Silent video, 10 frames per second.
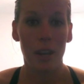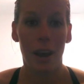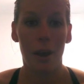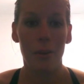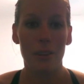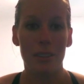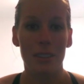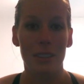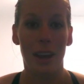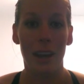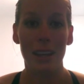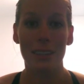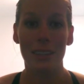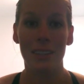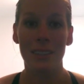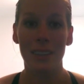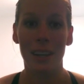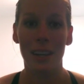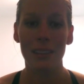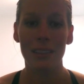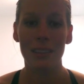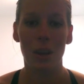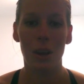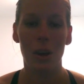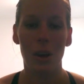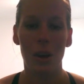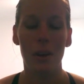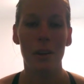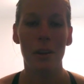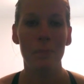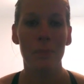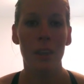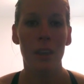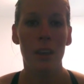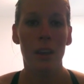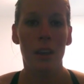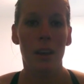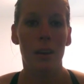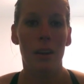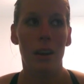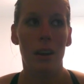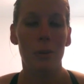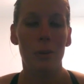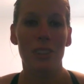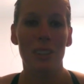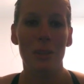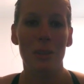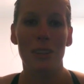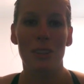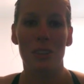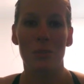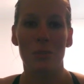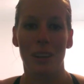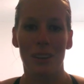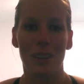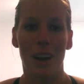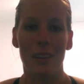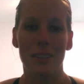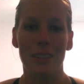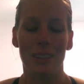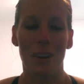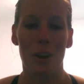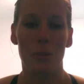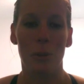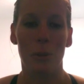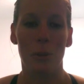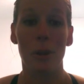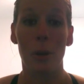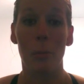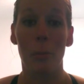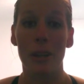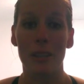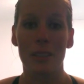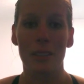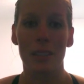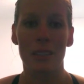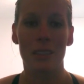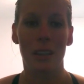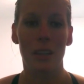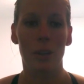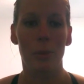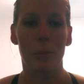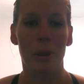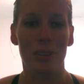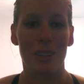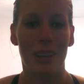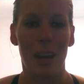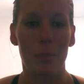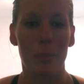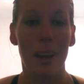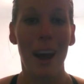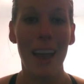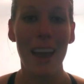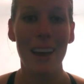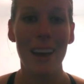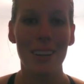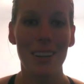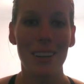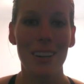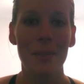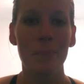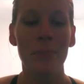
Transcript: hours a night dance, so unfortunately my endurance went down a lot since I lost my studio, but it's a little bit better than it had been. Hi, Heather!